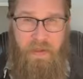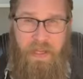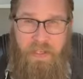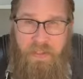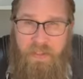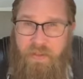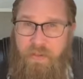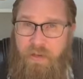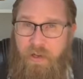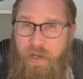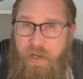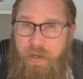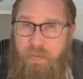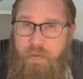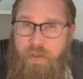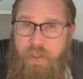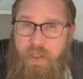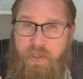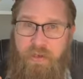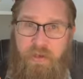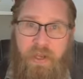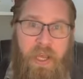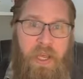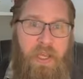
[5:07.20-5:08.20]
That's an
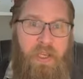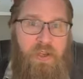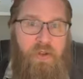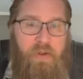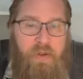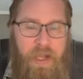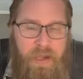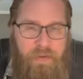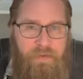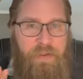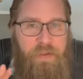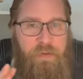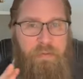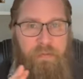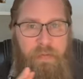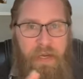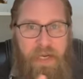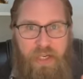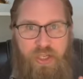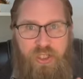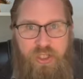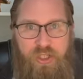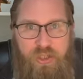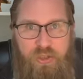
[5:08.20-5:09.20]
option. You'll have to
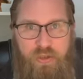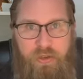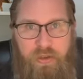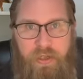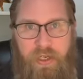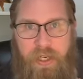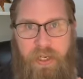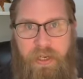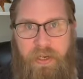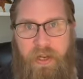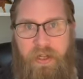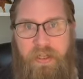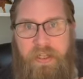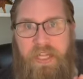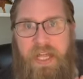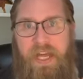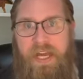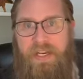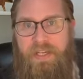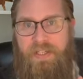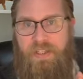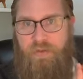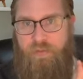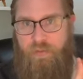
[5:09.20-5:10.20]
make sure it
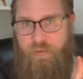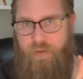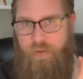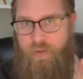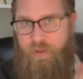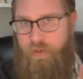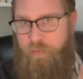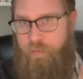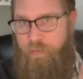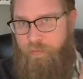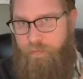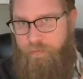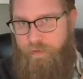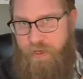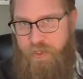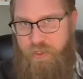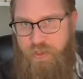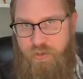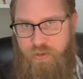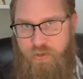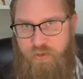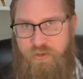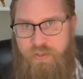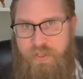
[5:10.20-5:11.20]
aligns with your
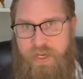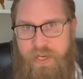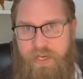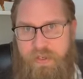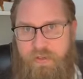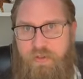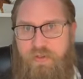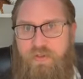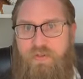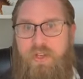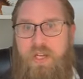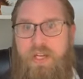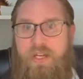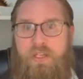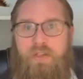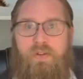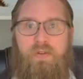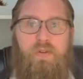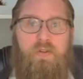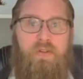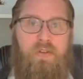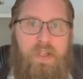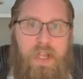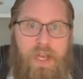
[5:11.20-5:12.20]
professional standards and
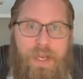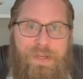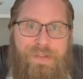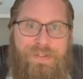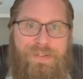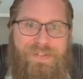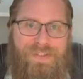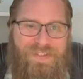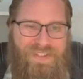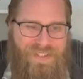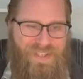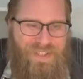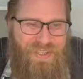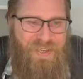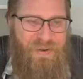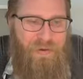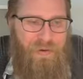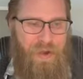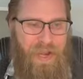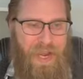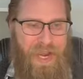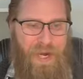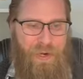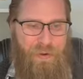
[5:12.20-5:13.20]
your license in
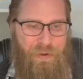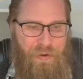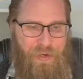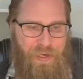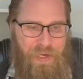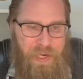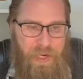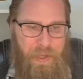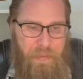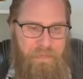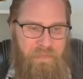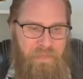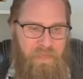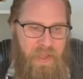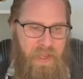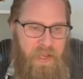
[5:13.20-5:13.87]
your area.